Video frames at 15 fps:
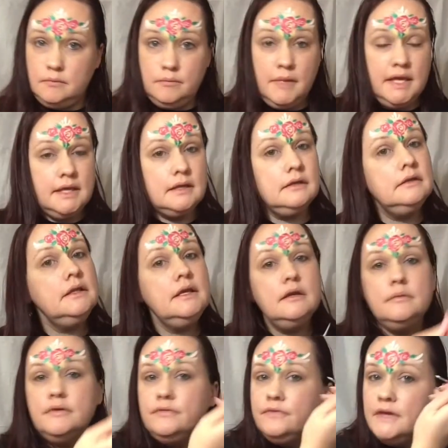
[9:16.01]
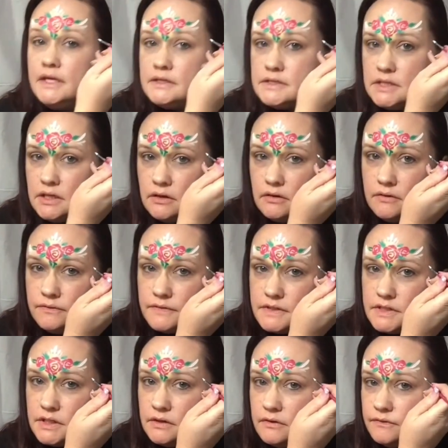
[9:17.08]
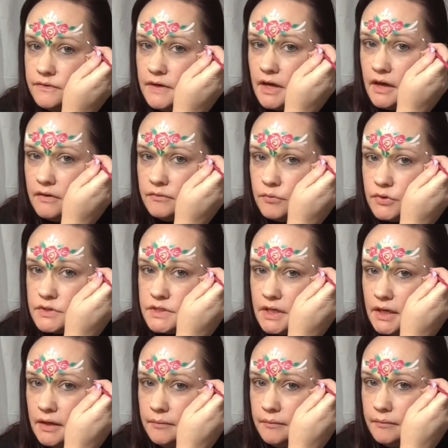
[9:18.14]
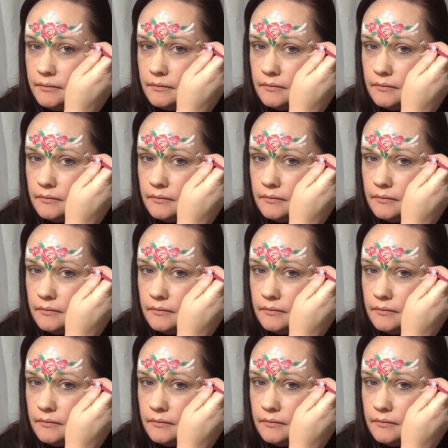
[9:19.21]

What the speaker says: make it a little bit fancier if you have more time.